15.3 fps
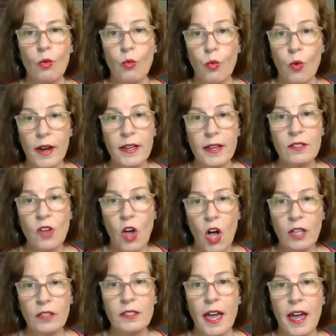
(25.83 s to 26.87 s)
what is
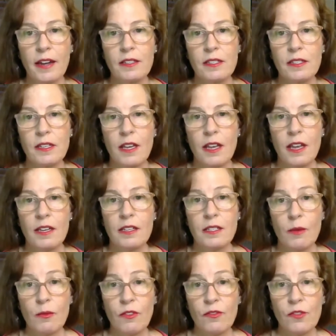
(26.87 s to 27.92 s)
ALTCS?
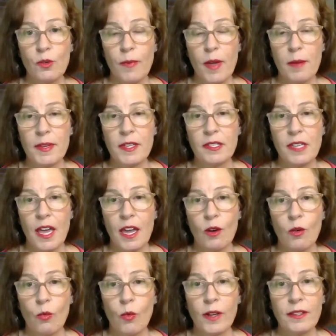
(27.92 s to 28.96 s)
Some of you may be saying,
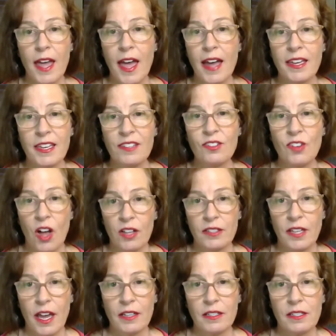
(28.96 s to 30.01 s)
what the heck is
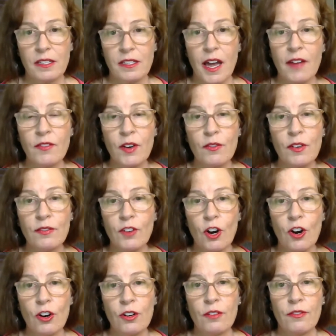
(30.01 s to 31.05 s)
ALTCS? I've never even
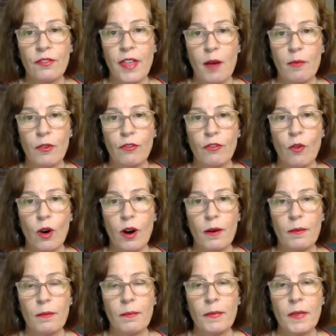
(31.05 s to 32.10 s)
heard of that before.
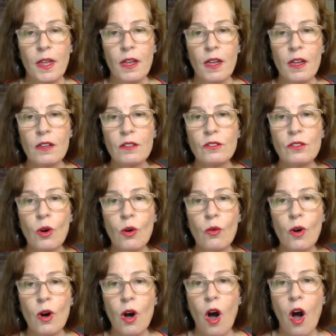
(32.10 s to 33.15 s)

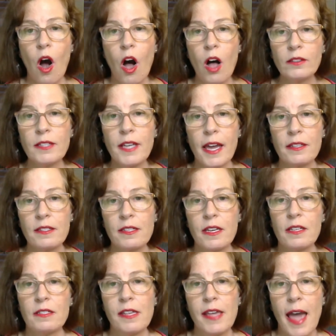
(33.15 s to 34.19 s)
So ALTCS
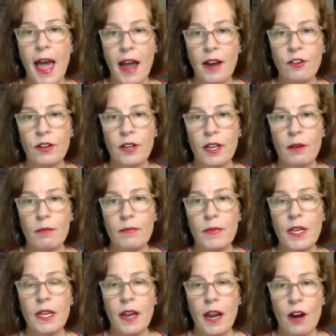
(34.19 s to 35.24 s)
is the acronym
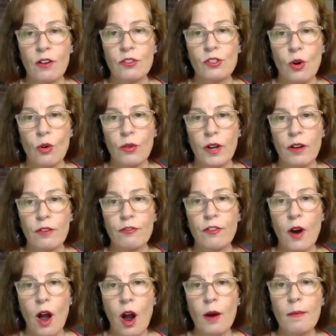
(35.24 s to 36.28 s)
in Arizona
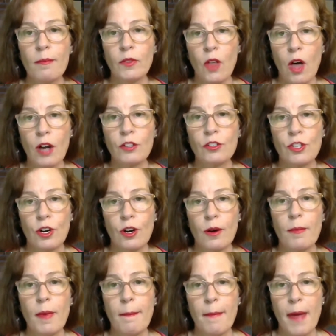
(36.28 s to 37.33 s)
for our
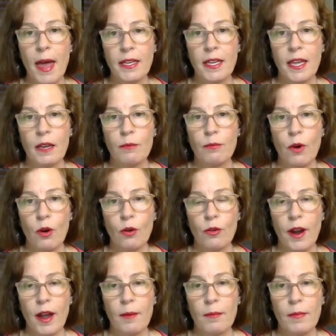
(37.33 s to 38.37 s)
long-term Medicaid
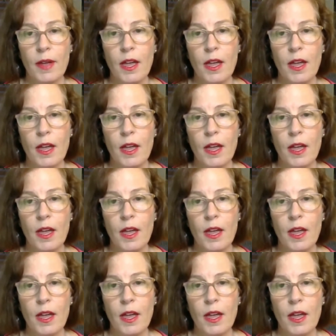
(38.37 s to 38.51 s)
program.